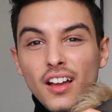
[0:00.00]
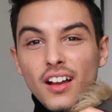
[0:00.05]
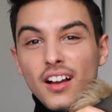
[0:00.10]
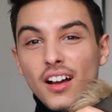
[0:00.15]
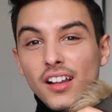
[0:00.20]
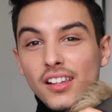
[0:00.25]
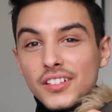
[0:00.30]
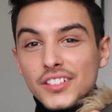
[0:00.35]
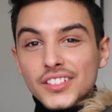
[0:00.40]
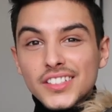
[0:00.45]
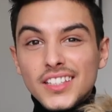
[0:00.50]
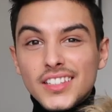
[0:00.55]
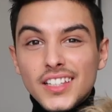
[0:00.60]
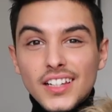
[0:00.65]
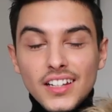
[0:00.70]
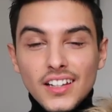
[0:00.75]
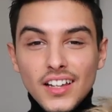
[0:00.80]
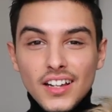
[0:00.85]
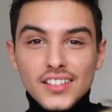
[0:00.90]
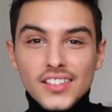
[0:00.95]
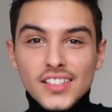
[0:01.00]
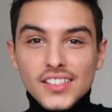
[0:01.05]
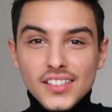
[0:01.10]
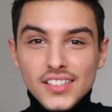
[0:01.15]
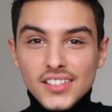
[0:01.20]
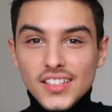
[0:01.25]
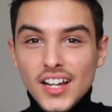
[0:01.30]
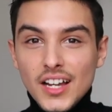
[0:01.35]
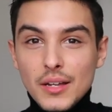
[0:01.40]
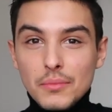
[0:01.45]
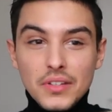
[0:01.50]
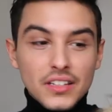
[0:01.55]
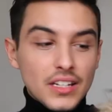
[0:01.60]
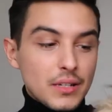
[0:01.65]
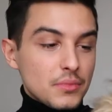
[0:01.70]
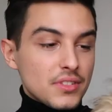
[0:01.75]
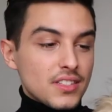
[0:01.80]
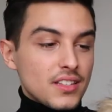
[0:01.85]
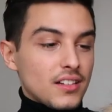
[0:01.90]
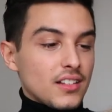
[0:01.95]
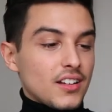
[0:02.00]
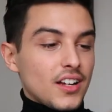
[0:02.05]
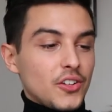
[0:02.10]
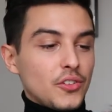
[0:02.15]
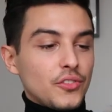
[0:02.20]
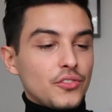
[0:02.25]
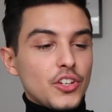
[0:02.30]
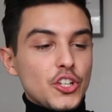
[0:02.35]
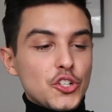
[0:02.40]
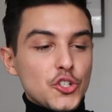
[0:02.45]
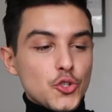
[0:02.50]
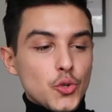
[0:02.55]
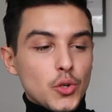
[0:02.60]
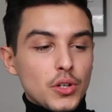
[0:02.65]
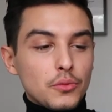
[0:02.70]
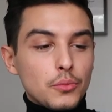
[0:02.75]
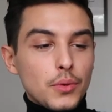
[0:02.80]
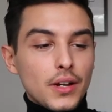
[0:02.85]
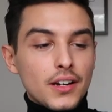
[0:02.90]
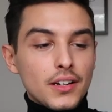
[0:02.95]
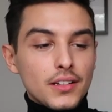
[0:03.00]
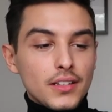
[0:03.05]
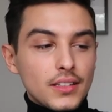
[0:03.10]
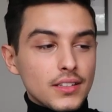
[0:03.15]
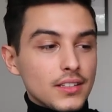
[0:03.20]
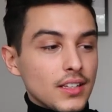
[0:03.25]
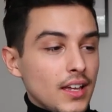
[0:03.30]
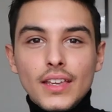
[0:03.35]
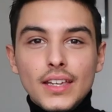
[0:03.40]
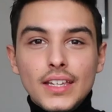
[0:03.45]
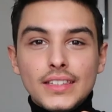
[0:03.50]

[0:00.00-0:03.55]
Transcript: color that I liked at the time and I'm still kind of enjoying wearing it.